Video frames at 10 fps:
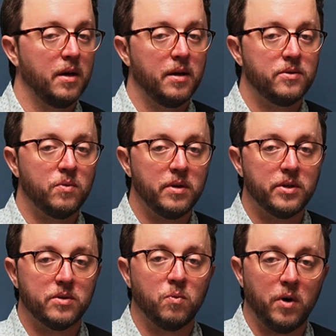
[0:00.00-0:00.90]
It's really
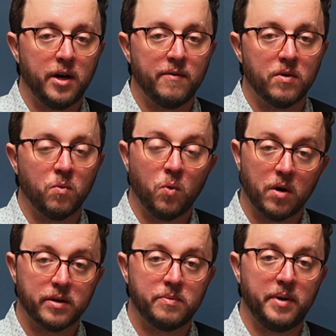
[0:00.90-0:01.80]
just whatever
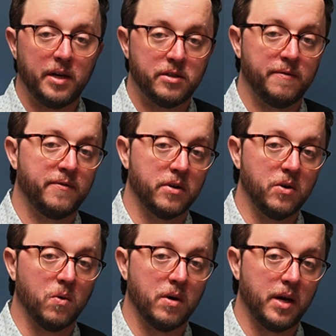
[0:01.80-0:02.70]
works best for
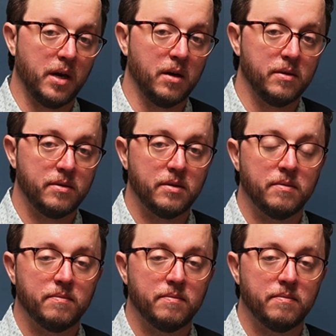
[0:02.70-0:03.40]
your hands.